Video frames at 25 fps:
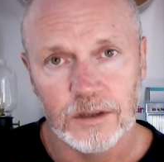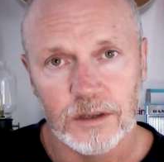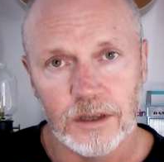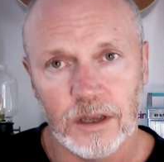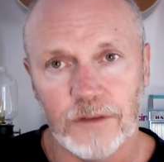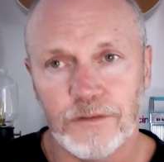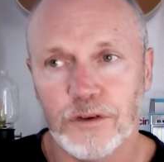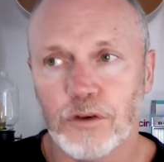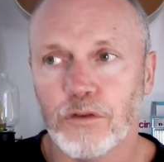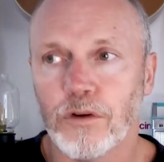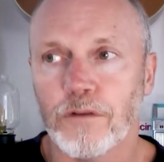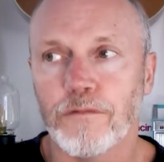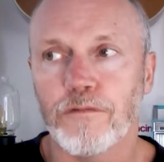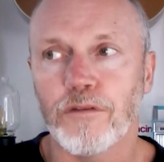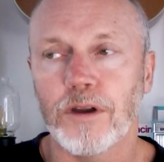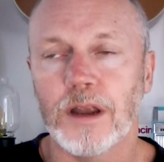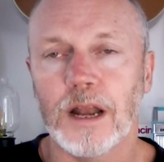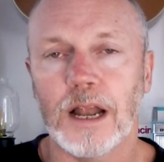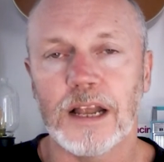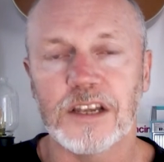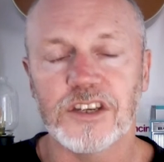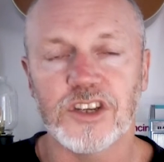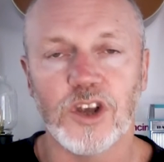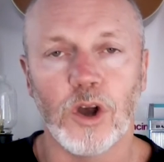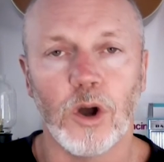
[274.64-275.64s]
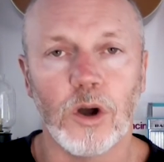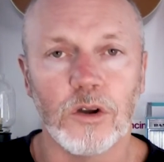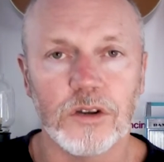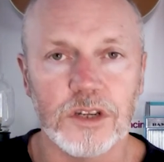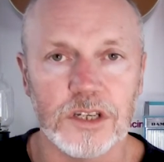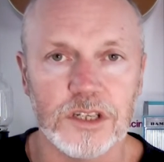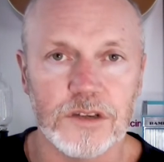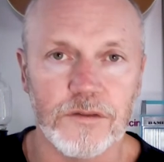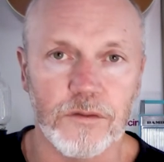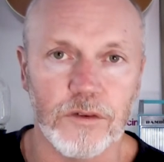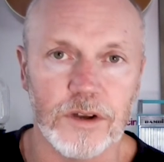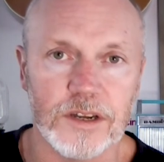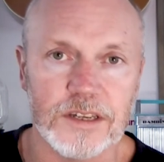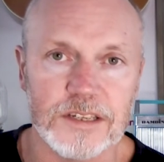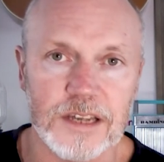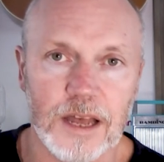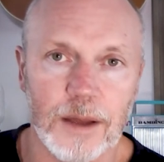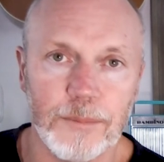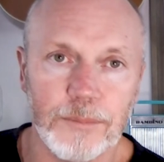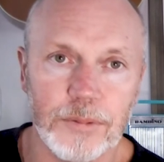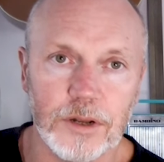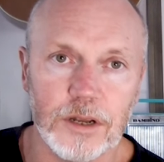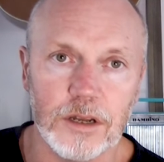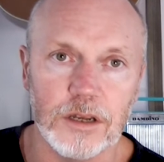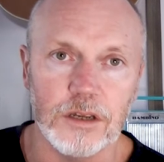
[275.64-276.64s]
If you're a freelance artist, for
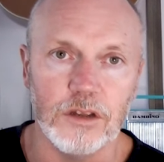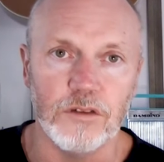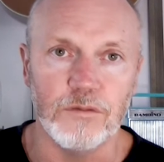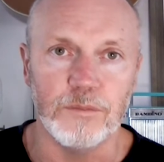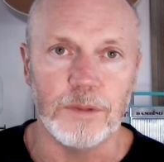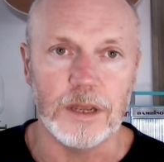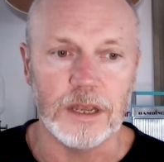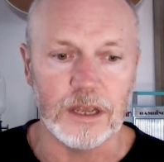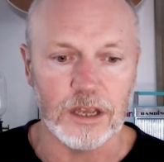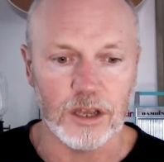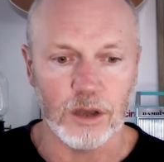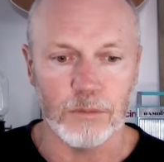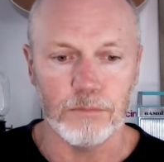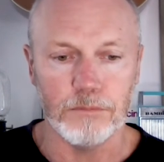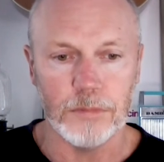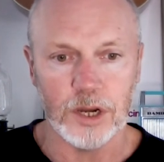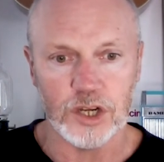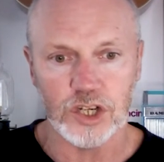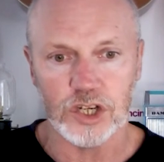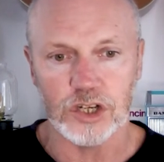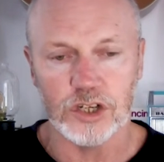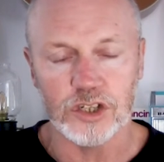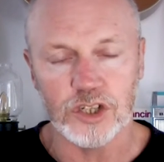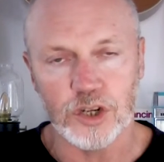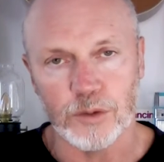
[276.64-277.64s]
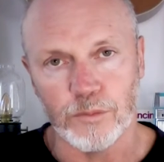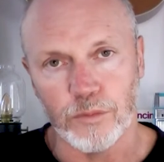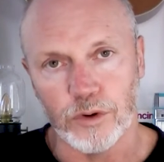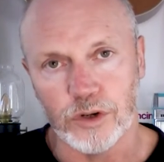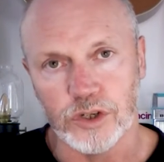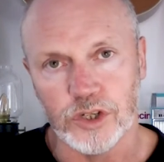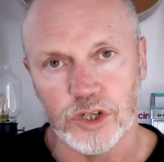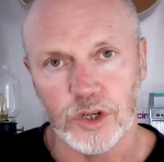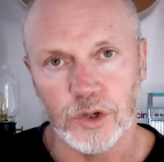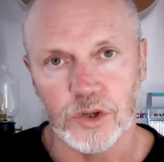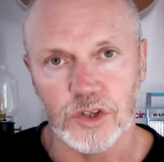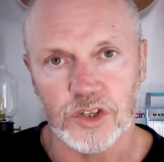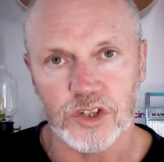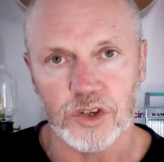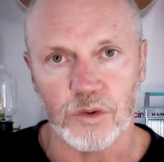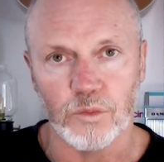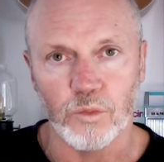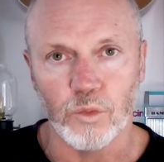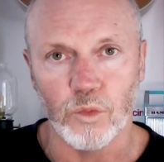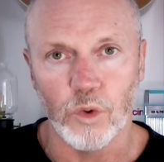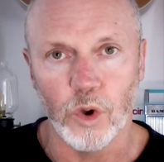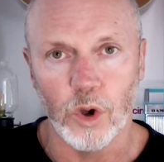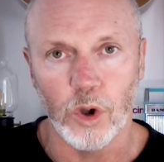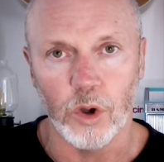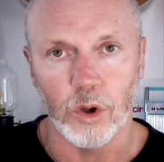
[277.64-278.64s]
example, and you've been commissioned to produce some
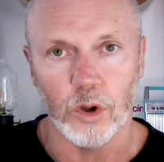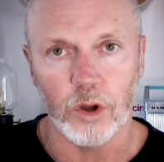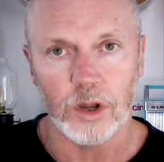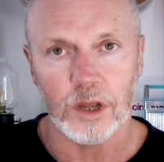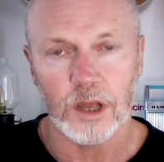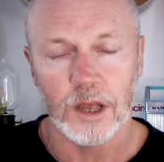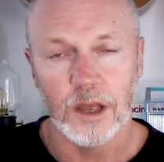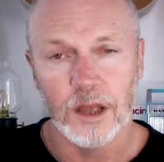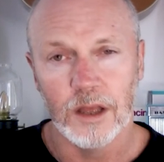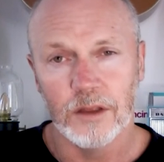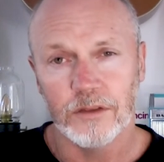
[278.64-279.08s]
work,